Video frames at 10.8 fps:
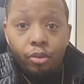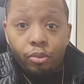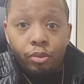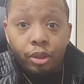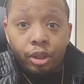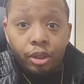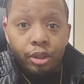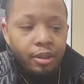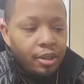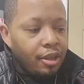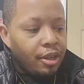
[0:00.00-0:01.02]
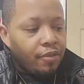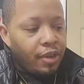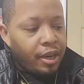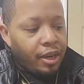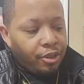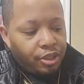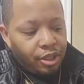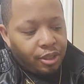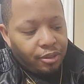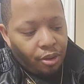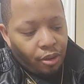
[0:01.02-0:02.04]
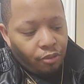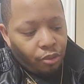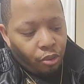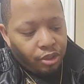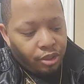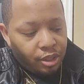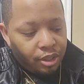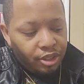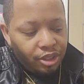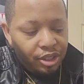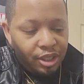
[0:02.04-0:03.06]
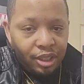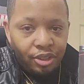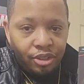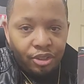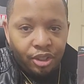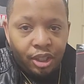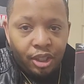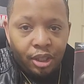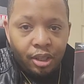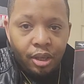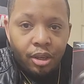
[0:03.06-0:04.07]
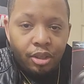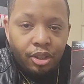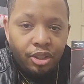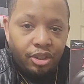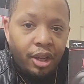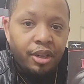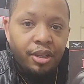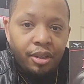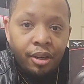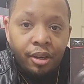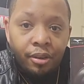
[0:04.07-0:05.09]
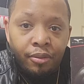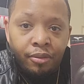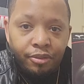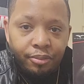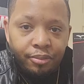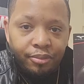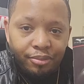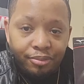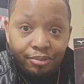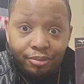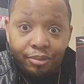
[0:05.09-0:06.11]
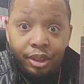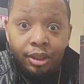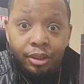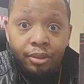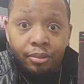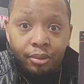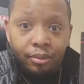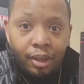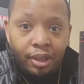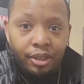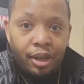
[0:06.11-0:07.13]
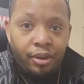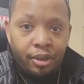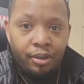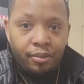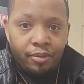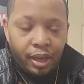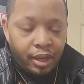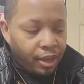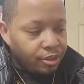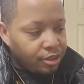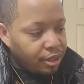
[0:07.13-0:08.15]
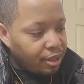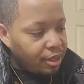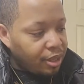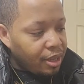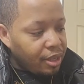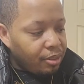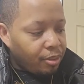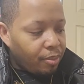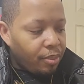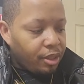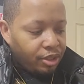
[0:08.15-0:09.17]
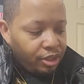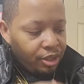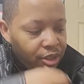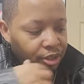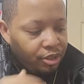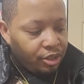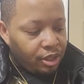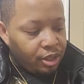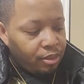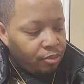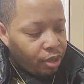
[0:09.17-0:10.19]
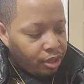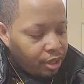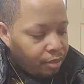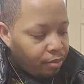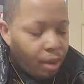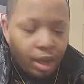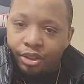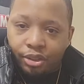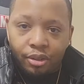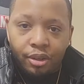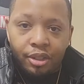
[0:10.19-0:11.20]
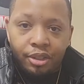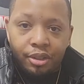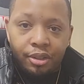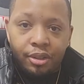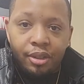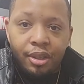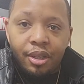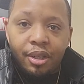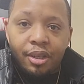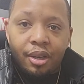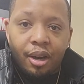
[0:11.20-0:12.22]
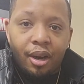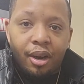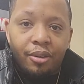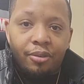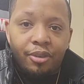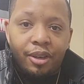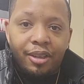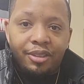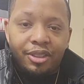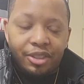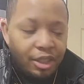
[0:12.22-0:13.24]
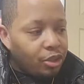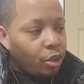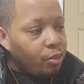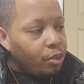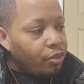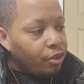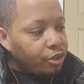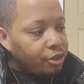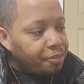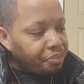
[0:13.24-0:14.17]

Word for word: Really good. Van Helsing, of course, uh, she is the descendant of the legendary Van Helsing, and she is the resident monster hunter of uh, the Zenescope universe.